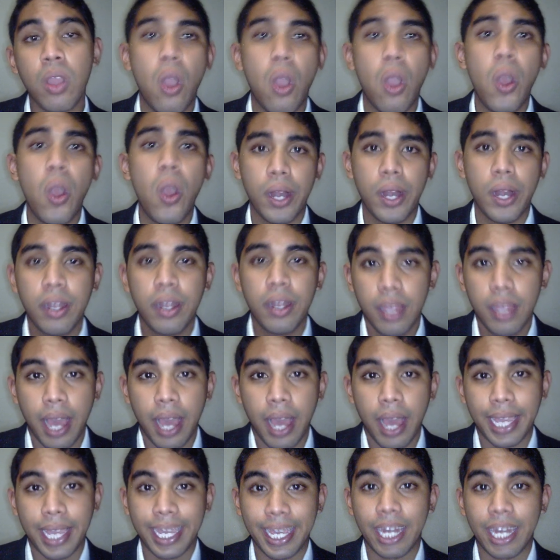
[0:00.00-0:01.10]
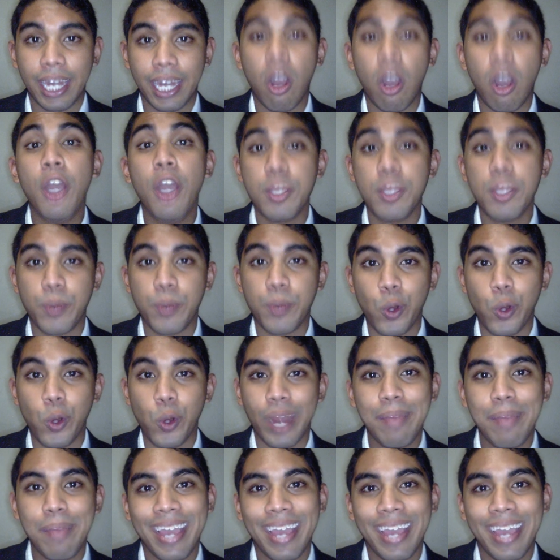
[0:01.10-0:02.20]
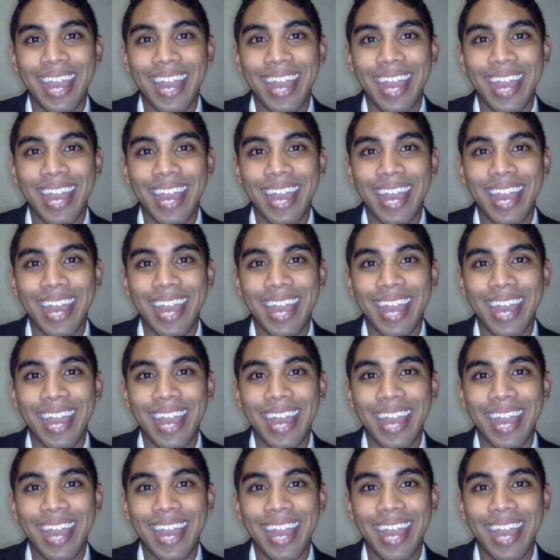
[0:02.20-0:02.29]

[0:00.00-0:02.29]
Or I can get an audio program,